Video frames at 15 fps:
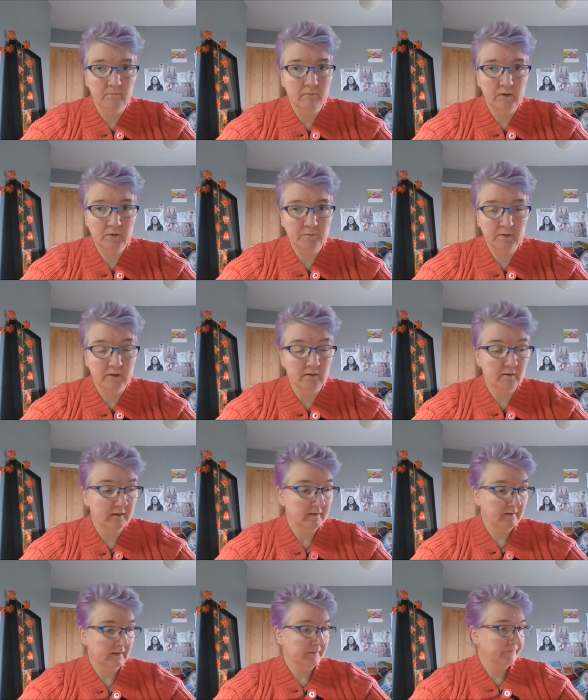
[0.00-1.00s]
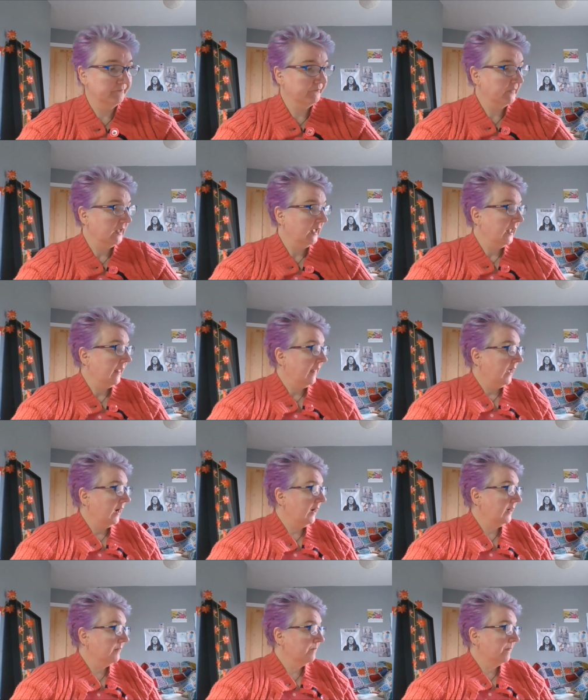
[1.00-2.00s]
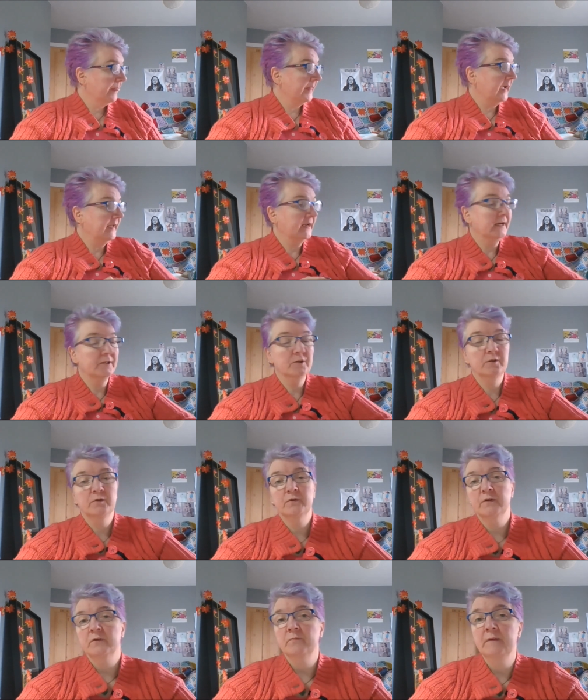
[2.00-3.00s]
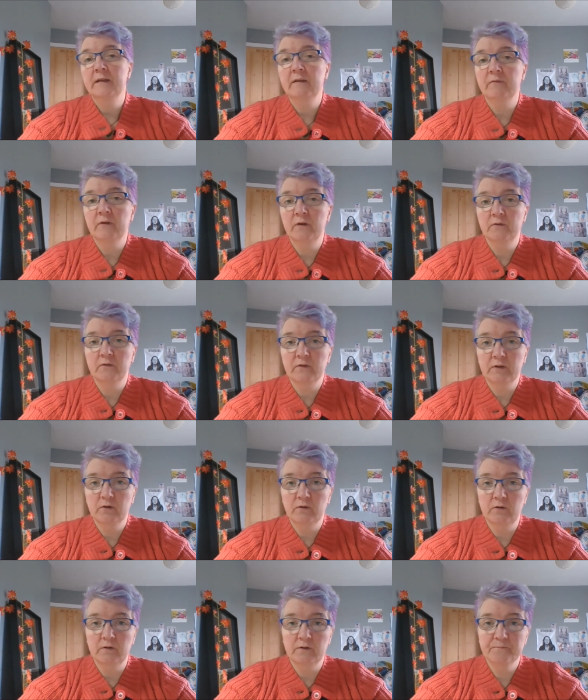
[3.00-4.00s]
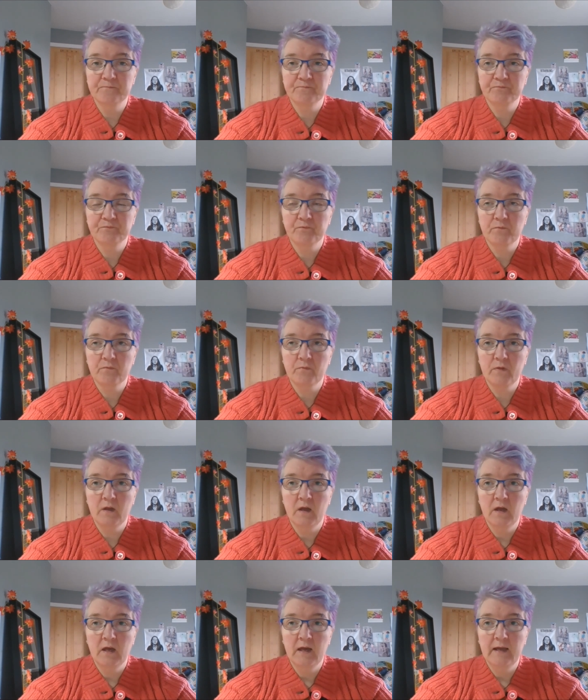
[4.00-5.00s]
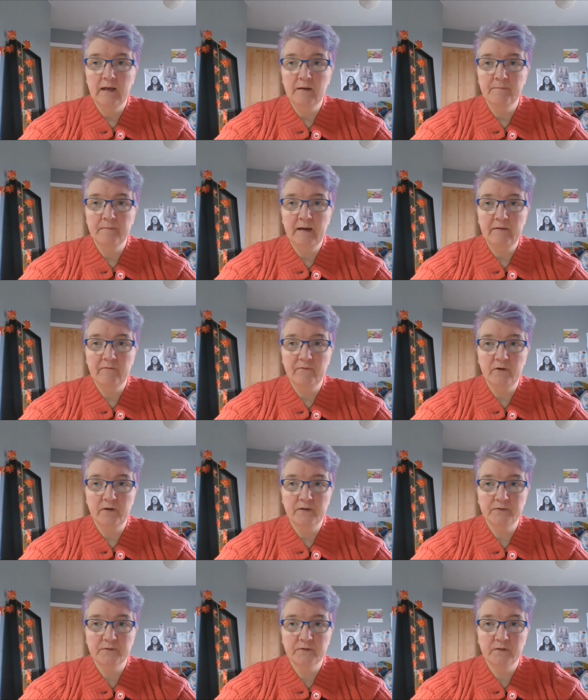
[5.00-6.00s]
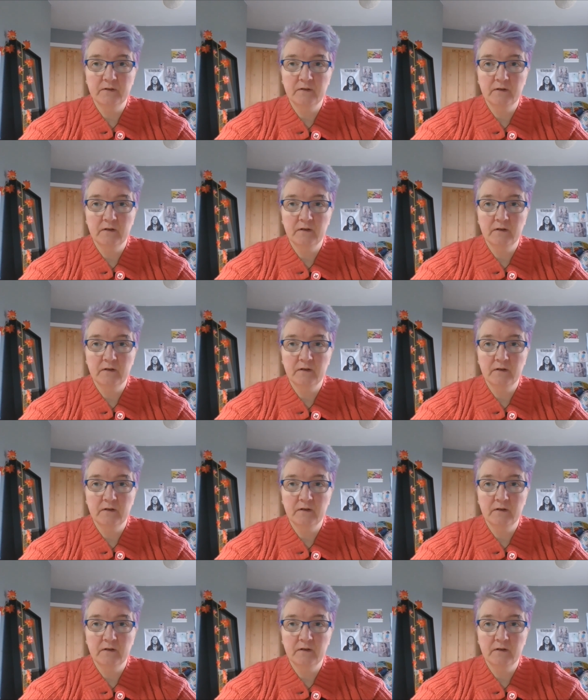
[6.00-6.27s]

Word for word: Most peculiar thing. Um, and I used as many of those as I could in that first